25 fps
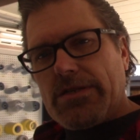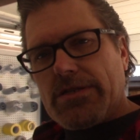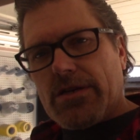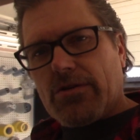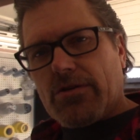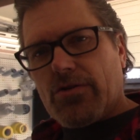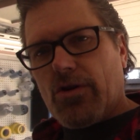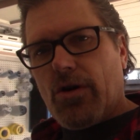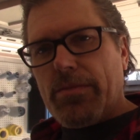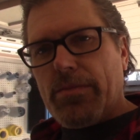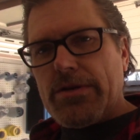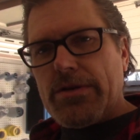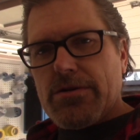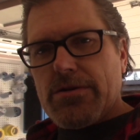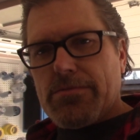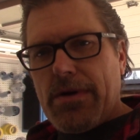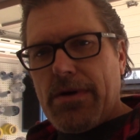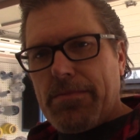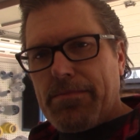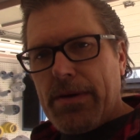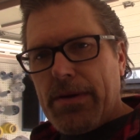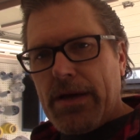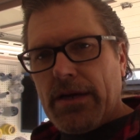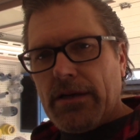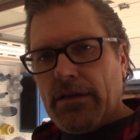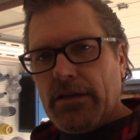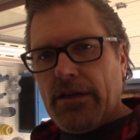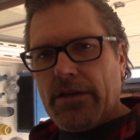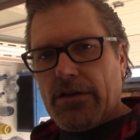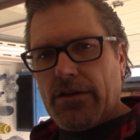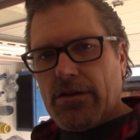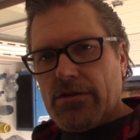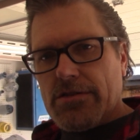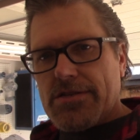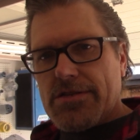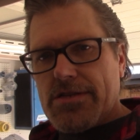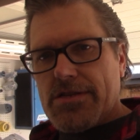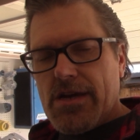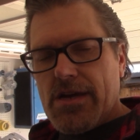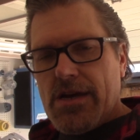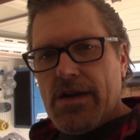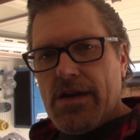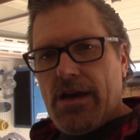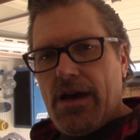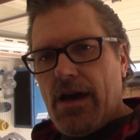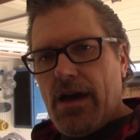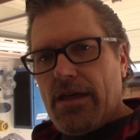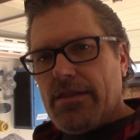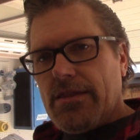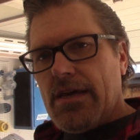The chromies are my big and littles.
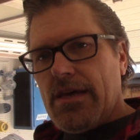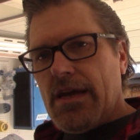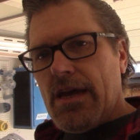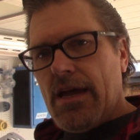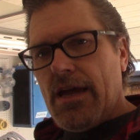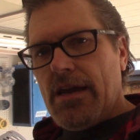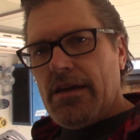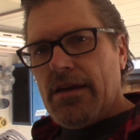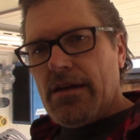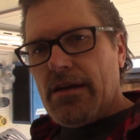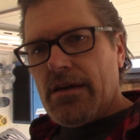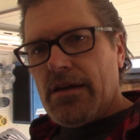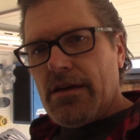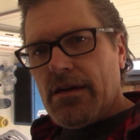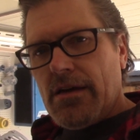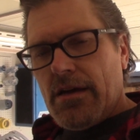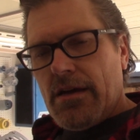And then